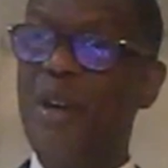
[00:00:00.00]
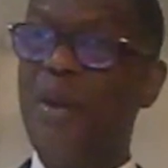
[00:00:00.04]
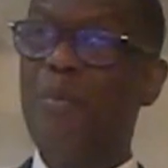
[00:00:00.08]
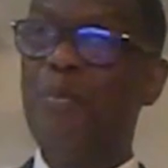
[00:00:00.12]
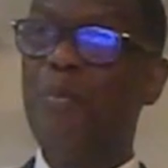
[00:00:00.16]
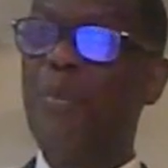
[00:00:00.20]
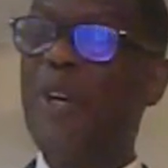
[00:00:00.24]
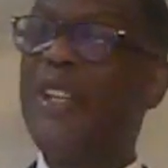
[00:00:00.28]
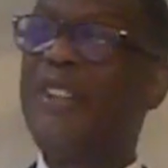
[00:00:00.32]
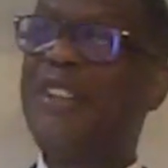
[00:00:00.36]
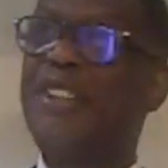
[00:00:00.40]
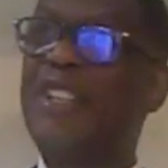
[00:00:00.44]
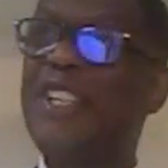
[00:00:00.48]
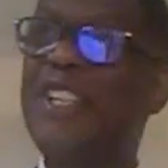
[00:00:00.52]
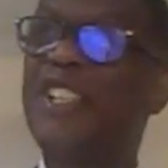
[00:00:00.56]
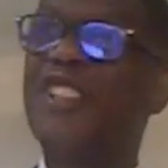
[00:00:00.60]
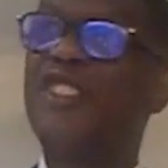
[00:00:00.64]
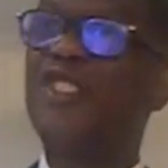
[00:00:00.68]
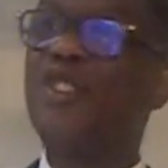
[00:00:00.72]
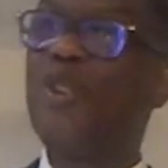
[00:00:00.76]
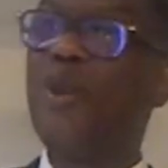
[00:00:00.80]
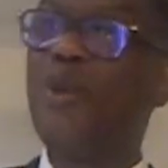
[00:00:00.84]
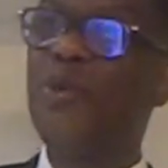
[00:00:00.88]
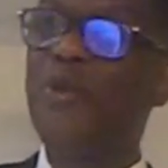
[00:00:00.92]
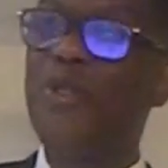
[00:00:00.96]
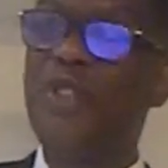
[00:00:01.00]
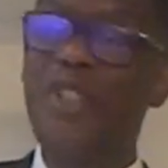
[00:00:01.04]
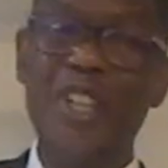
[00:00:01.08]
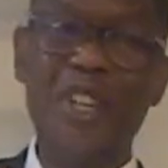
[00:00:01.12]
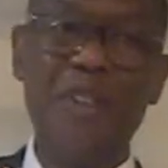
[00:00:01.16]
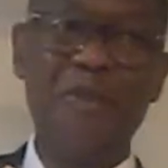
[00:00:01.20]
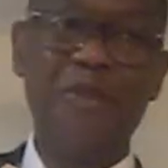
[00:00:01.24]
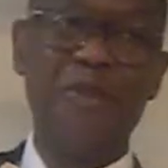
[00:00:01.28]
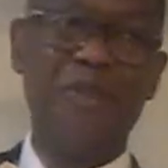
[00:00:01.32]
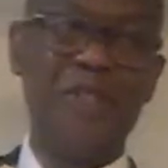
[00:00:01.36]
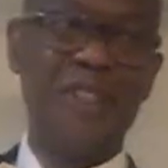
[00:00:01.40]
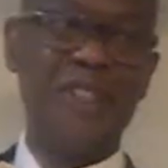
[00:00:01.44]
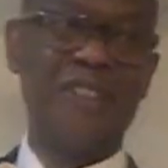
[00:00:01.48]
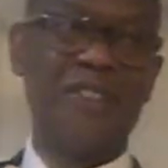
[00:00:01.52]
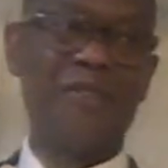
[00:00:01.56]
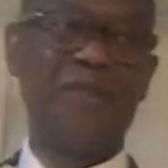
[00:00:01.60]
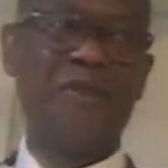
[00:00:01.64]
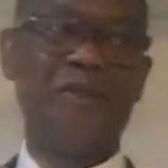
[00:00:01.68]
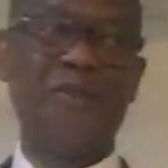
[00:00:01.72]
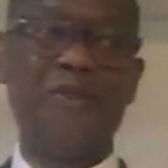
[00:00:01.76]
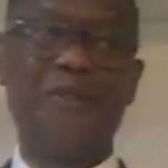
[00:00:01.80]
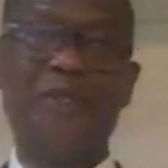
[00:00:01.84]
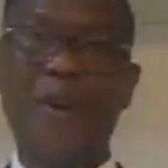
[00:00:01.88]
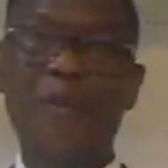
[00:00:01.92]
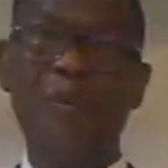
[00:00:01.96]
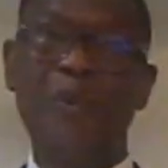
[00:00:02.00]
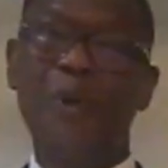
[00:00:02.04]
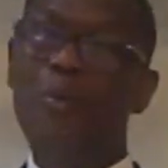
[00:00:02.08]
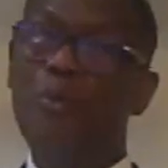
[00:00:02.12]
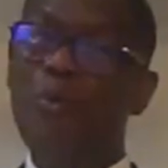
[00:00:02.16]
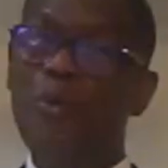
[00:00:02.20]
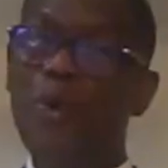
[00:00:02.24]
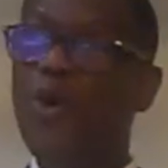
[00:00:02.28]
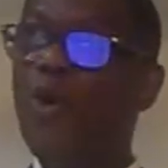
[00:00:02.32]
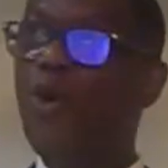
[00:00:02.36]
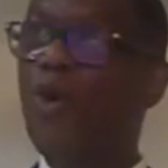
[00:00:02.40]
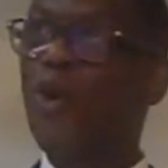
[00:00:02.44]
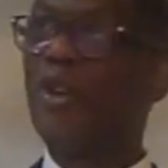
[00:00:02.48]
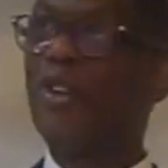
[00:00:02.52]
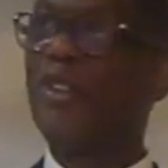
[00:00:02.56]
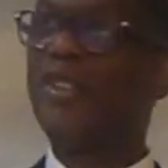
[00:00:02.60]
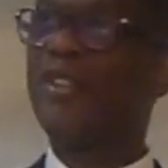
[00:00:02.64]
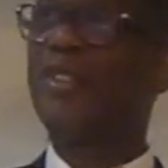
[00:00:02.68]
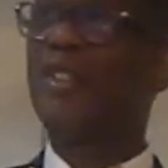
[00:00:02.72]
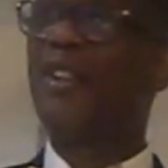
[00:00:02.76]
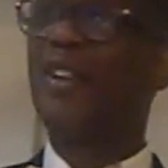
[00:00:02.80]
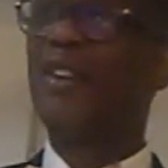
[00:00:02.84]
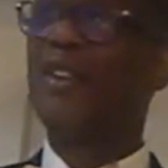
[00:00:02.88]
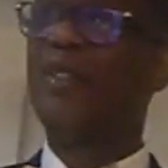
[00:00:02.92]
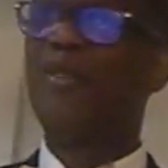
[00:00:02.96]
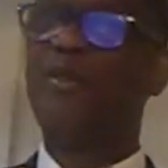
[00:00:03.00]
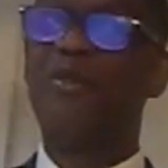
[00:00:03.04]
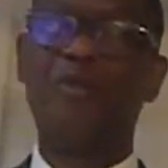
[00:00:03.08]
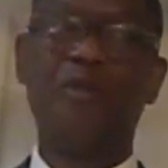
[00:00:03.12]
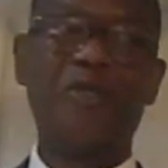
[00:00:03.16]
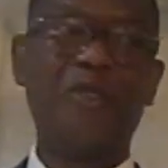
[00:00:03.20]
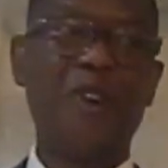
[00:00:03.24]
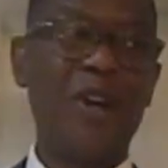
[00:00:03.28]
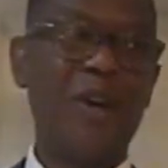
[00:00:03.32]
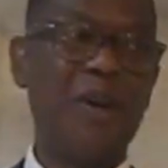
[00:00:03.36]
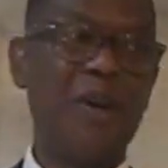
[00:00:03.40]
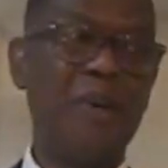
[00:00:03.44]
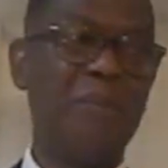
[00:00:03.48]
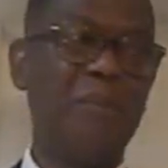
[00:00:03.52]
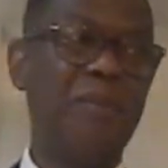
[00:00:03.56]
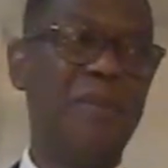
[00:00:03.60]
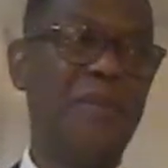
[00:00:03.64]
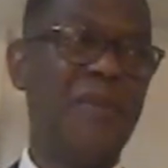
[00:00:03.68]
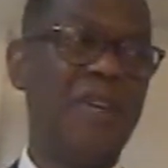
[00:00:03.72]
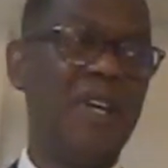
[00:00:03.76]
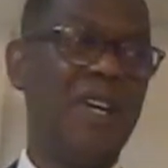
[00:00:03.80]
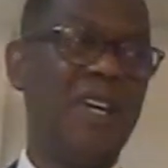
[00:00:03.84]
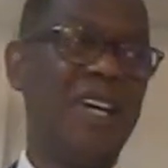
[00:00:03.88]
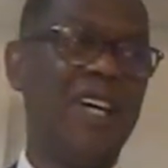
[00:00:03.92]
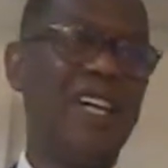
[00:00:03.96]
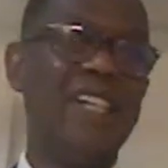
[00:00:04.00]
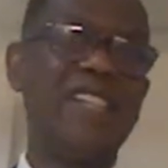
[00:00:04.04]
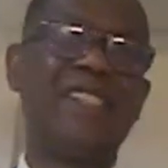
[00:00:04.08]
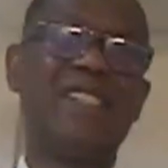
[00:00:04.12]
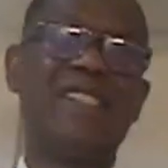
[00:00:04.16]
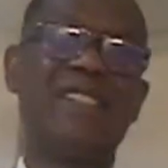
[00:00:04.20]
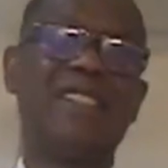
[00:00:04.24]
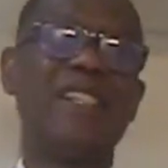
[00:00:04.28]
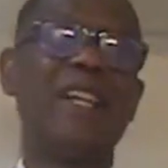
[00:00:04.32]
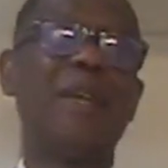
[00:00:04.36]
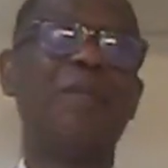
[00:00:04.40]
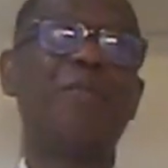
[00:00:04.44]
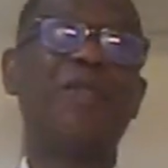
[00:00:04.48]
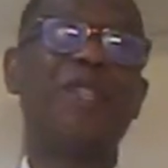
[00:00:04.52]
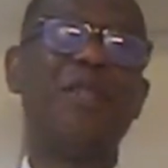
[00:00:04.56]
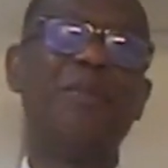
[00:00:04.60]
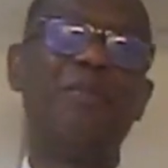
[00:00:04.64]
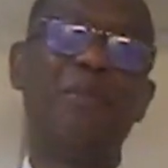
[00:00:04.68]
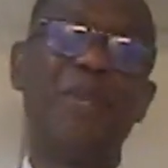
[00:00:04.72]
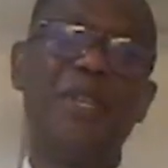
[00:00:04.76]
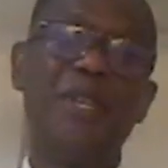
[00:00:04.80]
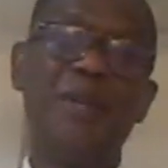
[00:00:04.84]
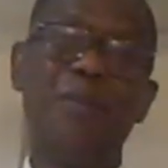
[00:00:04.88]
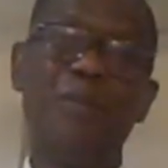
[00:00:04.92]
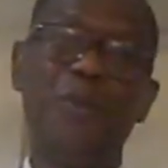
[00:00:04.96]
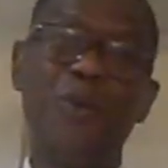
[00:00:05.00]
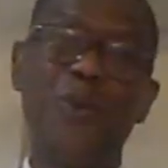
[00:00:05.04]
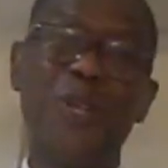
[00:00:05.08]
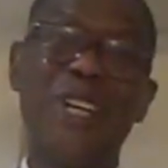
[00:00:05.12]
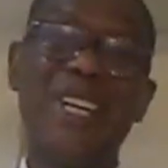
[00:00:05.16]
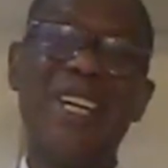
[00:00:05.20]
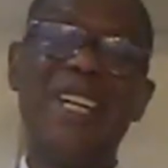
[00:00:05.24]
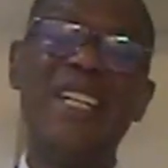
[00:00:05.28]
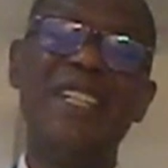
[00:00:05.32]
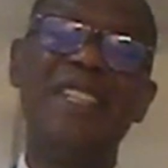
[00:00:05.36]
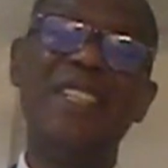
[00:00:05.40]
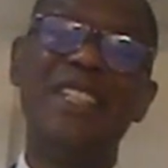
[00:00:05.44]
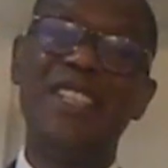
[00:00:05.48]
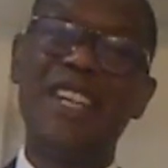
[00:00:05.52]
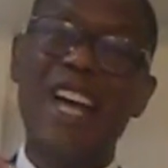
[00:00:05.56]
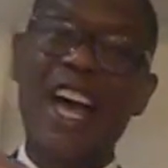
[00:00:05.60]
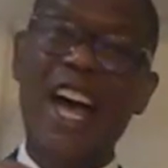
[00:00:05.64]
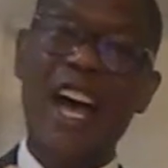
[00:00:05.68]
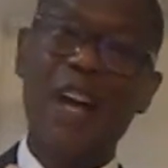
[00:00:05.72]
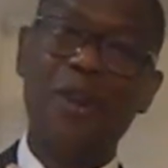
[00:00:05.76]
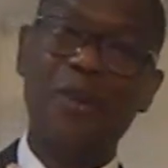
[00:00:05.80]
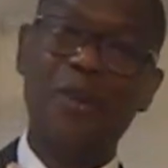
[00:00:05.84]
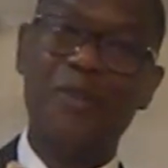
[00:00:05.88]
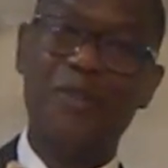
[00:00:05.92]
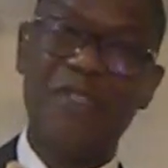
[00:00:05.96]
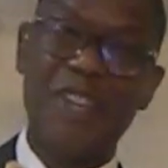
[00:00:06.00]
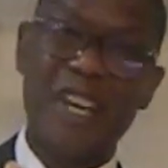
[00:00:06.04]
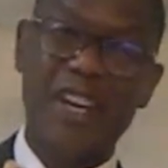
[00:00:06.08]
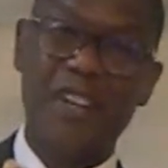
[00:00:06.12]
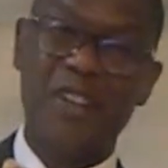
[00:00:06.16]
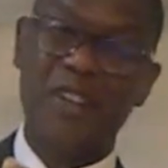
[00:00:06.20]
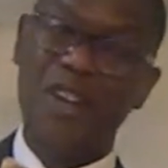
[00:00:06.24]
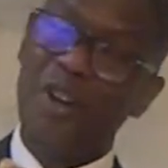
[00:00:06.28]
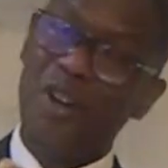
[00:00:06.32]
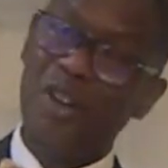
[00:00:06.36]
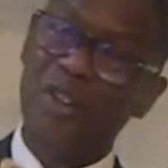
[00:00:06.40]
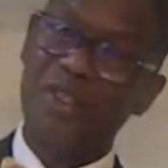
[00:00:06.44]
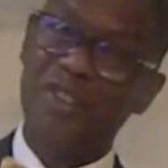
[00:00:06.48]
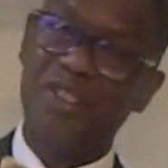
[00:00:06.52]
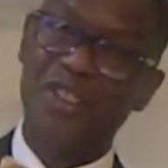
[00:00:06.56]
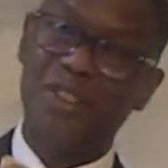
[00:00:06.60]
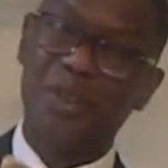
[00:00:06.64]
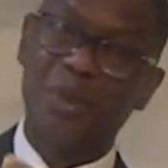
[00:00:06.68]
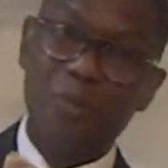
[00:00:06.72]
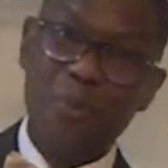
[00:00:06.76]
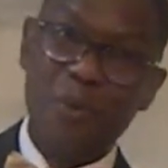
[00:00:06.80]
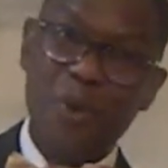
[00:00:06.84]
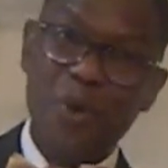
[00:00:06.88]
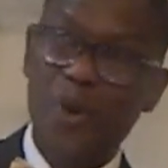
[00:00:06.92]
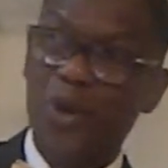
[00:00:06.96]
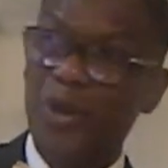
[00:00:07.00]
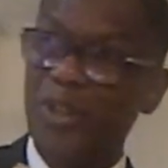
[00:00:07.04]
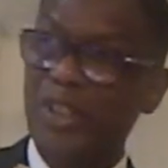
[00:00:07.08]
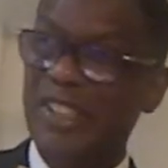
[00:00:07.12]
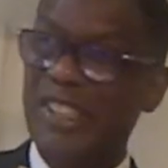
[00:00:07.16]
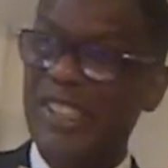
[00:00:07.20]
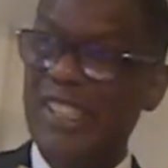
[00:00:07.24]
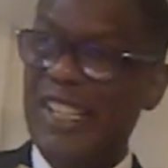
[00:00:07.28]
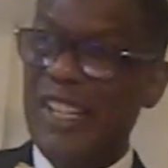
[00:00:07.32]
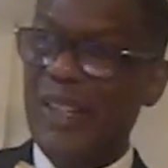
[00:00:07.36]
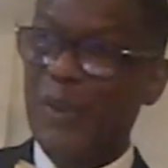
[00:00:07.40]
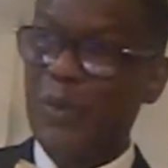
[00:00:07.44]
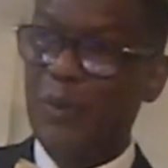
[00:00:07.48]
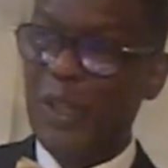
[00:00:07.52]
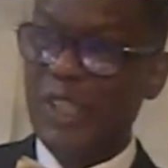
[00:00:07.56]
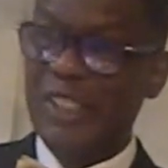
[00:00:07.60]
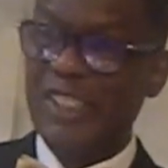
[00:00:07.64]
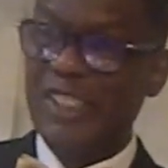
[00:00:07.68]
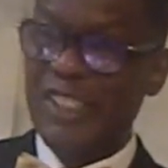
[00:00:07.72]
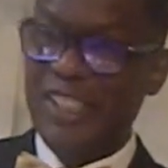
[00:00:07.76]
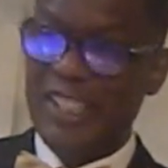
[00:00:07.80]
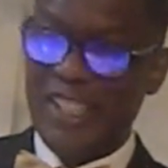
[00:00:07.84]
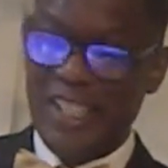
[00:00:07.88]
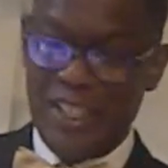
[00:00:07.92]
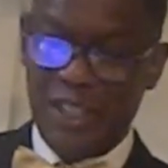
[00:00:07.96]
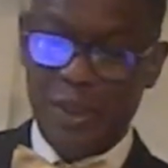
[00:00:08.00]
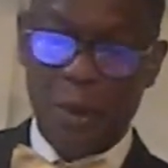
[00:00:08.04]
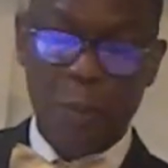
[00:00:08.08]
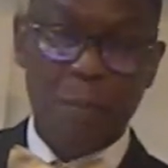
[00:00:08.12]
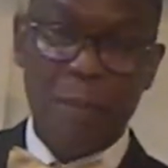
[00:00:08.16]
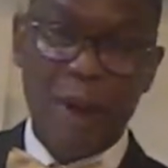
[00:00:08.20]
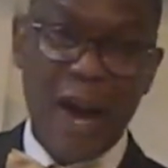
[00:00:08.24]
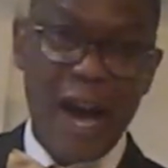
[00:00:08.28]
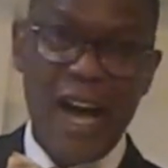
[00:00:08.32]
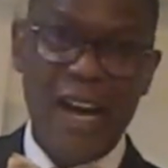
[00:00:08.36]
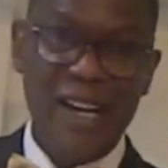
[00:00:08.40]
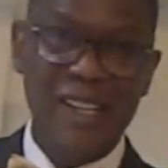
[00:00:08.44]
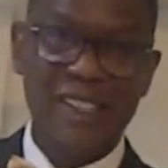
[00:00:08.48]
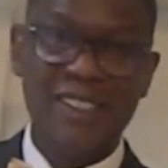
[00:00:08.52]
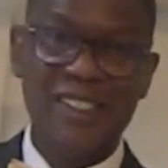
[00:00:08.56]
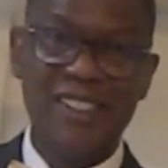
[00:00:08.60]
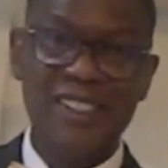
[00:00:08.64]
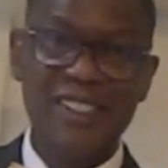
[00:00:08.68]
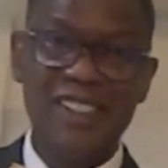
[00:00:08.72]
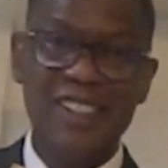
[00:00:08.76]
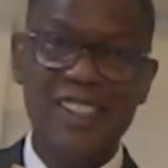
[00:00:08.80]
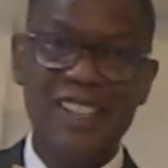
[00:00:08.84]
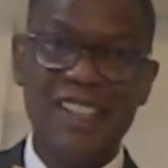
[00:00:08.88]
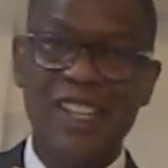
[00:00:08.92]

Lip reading: But there's no difference from the Moors from accepting people in and out of their culture. The Moors wasn't in a box.